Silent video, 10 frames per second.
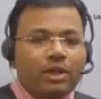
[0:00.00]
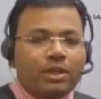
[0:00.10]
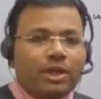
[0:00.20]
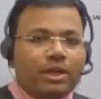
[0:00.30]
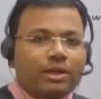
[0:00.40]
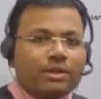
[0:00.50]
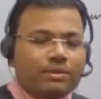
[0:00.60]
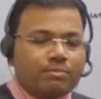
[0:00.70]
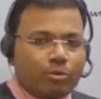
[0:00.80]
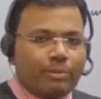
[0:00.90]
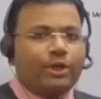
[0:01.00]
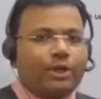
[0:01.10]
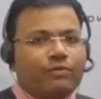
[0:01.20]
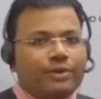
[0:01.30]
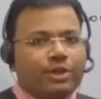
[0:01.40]
that is moment
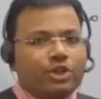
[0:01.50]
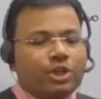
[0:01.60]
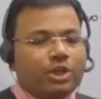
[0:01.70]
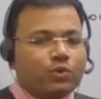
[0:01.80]
of inertia.